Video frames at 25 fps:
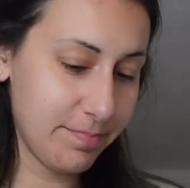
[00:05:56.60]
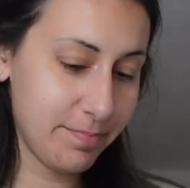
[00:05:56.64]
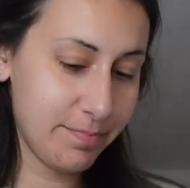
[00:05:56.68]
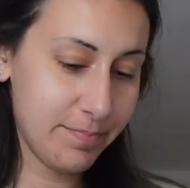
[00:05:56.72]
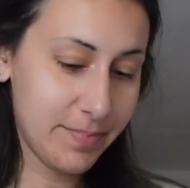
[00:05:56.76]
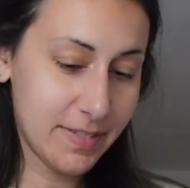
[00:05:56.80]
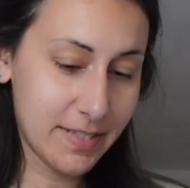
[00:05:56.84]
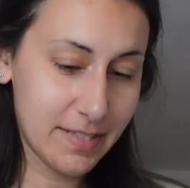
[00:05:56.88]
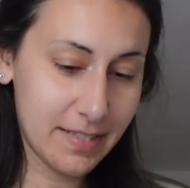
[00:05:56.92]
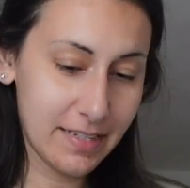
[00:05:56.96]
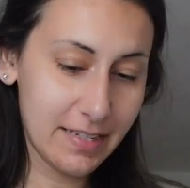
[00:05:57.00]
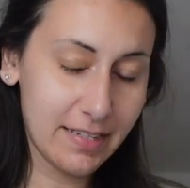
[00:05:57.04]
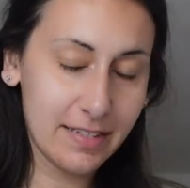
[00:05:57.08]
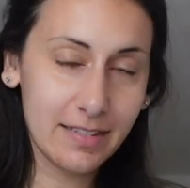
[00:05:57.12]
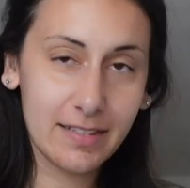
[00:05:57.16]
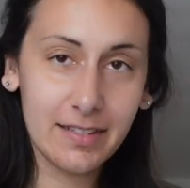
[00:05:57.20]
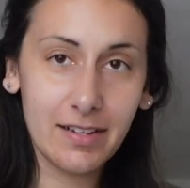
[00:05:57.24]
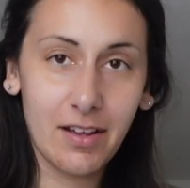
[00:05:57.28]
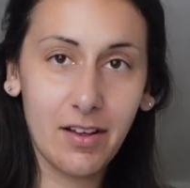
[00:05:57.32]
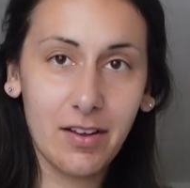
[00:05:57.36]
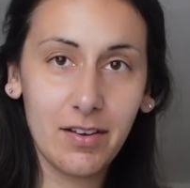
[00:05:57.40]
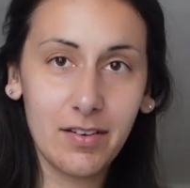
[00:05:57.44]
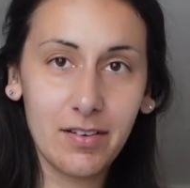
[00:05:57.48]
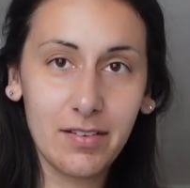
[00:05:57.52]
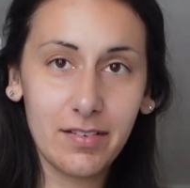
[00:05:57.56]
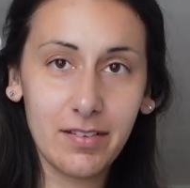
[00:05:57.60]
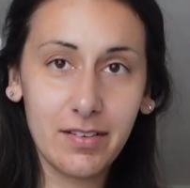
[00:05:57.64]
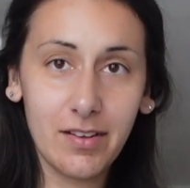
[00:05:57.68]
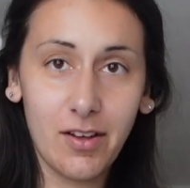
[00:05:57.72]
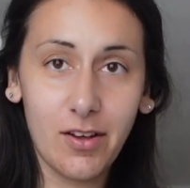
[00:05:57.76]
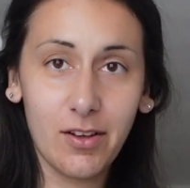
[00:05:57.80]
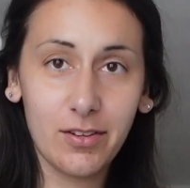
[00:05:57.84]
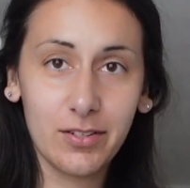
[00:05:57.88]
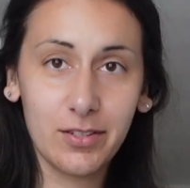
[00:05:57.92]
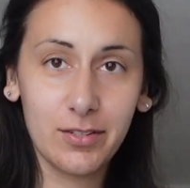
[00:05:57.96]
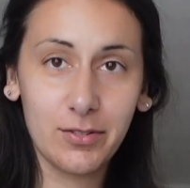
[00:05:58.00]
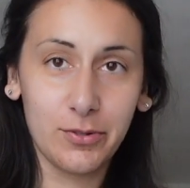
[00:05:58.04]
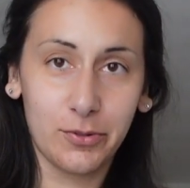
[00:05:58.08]
since I
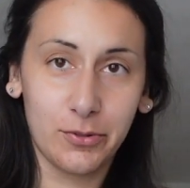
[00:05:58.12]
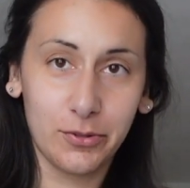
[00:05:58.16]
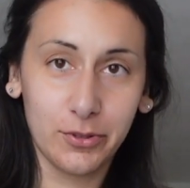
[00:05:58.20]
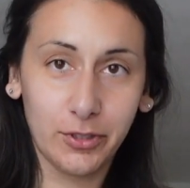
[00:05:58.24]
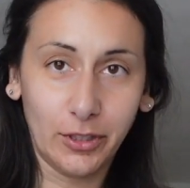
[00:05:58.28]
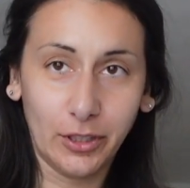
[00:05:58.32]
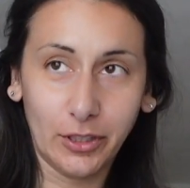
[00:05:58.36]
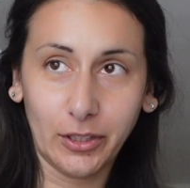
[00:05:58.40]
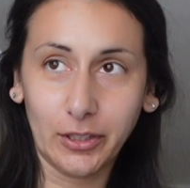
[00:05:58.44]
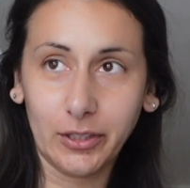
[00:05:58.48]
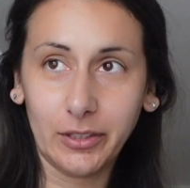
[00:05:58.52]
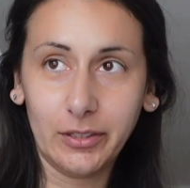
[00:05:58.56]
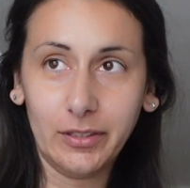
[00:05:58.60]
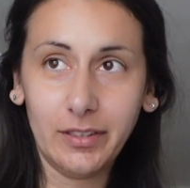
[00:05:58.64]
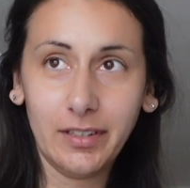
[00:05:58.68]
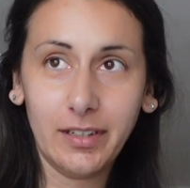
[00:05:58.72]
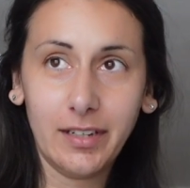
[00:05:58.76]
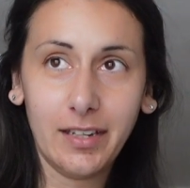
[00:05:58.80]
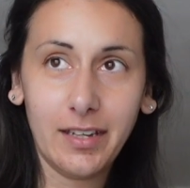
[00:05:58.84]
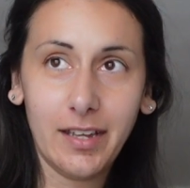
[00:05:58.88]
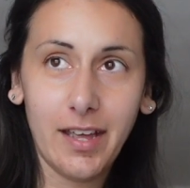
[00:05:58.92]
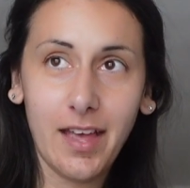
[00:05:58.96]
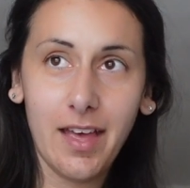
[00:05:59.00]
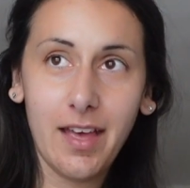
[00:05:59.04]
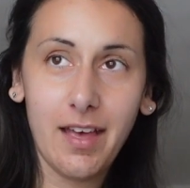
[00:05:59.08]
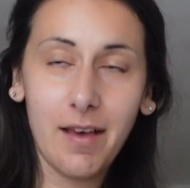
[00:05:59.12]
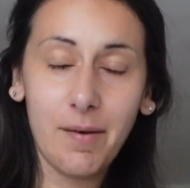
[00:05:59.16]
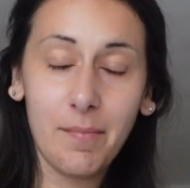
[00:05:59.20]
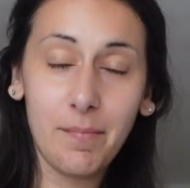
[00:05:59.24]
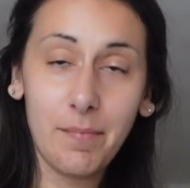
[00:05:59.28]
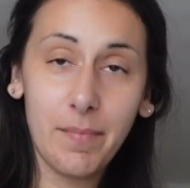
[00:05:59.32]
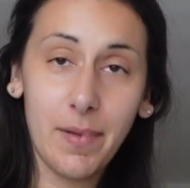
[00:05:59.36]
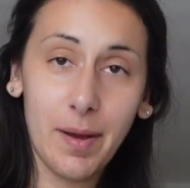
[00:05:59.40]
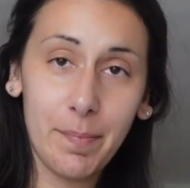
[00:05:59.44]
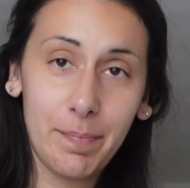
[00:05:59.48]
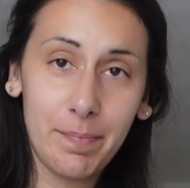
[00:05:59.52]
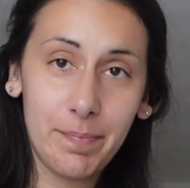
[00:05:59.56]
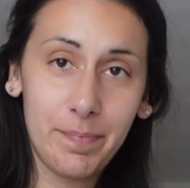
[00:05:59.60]
last saw you,
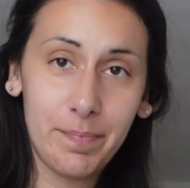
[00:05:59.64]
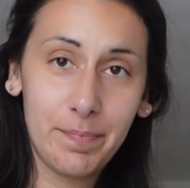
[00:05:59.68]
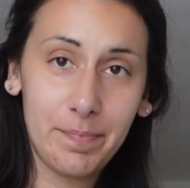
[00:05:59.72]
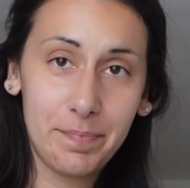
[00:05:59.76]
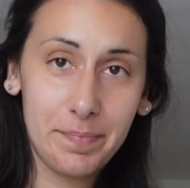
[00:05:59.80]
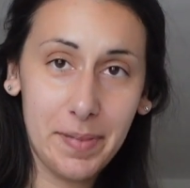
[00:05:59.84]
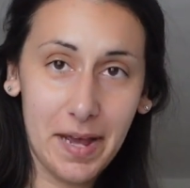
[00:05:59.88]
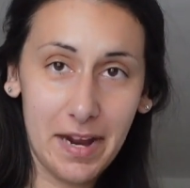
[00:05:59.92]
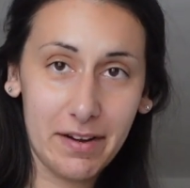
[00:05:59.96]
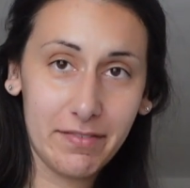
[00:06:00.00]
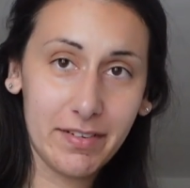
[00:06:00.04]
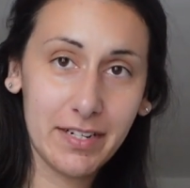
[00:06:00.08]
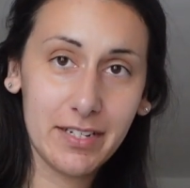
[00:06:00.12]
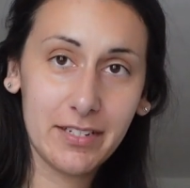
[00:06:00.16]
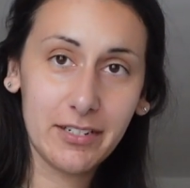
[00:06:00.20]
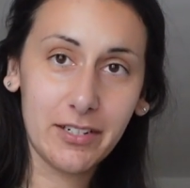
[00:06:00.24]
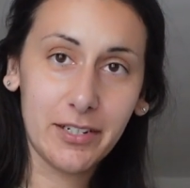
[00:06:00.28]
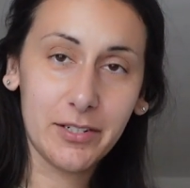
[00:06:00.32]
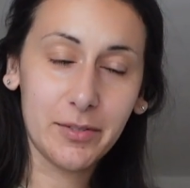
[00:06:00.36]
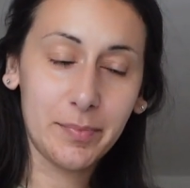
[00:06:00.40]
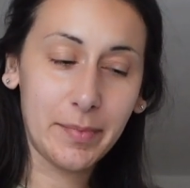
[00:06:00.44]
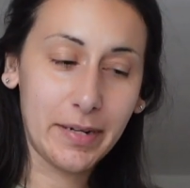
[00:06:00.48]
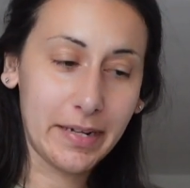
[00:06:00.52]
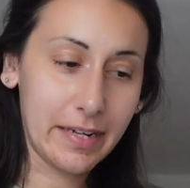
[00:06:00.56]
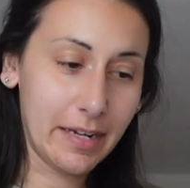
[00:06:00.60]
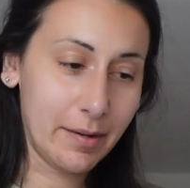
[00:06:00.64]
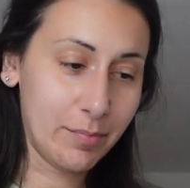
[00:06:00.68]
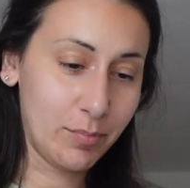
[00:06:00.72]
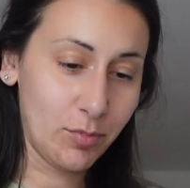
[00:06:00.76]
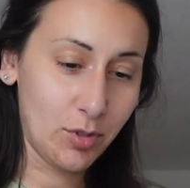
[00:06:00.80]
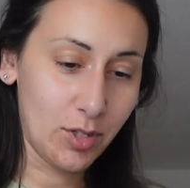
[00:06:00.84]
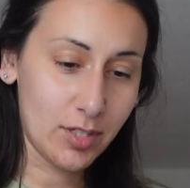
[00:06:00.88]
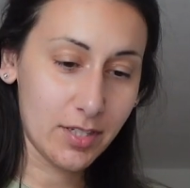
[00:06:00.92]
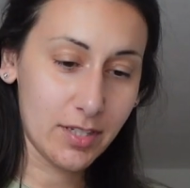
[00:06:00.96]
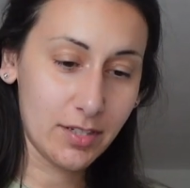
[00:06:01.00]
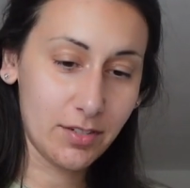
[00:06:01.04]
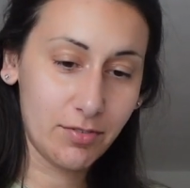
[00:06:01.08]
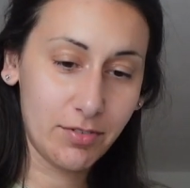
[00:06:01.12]
my battery died on my camera,
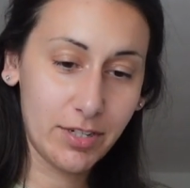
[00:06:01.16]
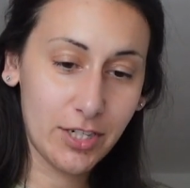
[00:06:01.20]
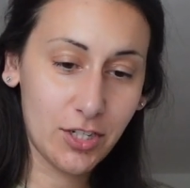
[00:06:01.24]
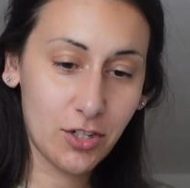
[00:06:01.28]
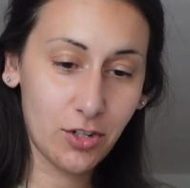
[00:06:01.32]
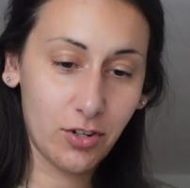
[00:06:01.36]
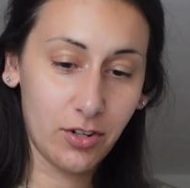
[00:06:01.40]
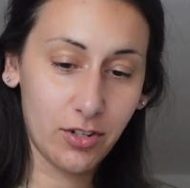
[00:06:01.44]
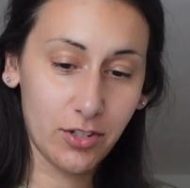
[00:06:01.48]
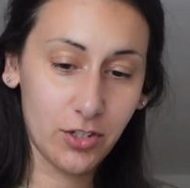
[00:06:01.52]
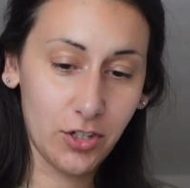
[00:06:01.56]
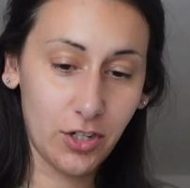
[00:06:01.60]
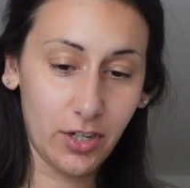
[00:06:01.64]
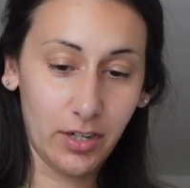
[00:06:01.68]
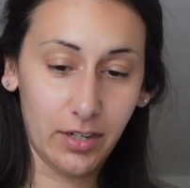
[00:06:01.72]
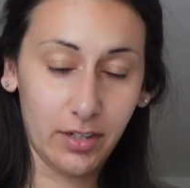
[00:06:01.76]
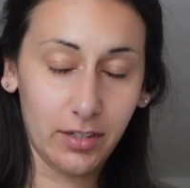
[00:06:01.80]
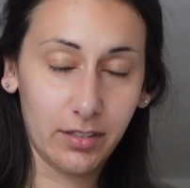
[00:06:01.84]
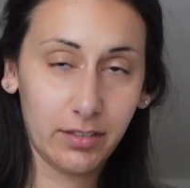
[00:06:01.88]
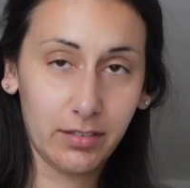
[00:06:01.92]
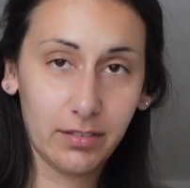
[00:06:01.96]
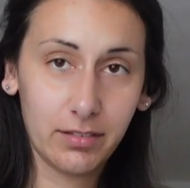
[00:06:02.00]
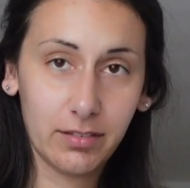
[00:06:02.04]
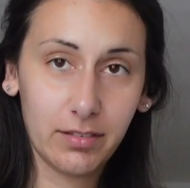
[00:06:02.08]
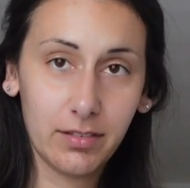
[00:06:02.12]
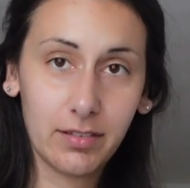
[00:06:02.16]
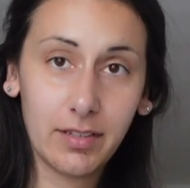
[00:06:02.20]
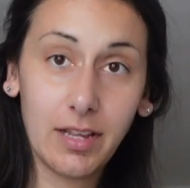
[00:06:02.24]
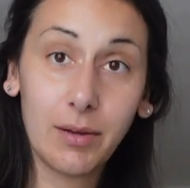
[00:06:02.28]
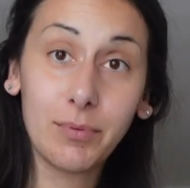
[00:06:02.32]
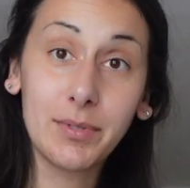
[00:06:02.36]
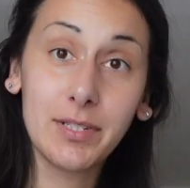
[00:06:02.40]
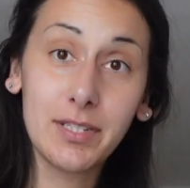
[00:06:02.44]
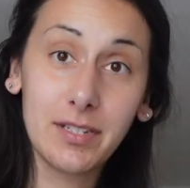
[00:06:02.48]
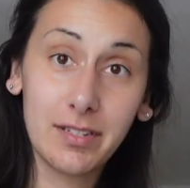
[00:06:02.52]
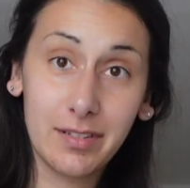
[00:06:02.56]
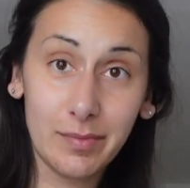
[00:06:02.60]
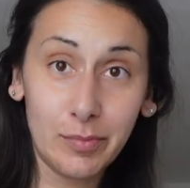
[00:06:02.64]
so I had to recharge it. That
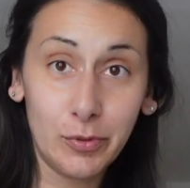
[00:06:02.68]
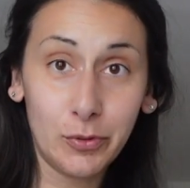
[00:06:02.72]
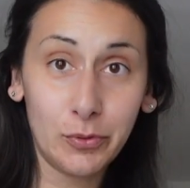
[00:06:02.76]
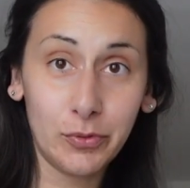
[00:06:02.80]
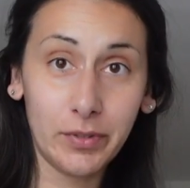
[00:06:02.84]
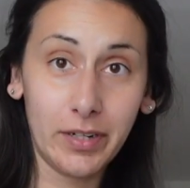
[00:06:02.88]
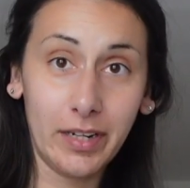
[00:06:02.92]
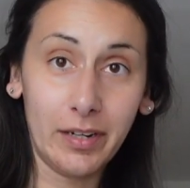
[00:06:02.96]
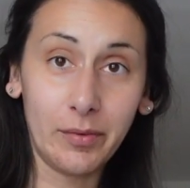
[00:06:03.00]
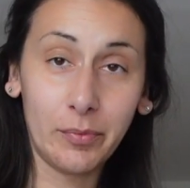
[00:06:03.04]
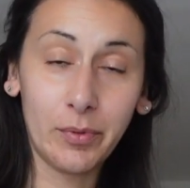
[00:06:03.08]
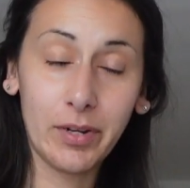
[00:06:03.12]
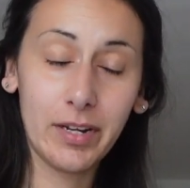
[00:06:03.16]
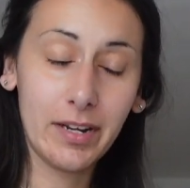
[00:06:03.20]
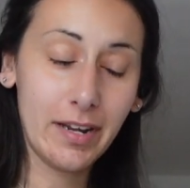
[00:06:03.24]
was this morning. We're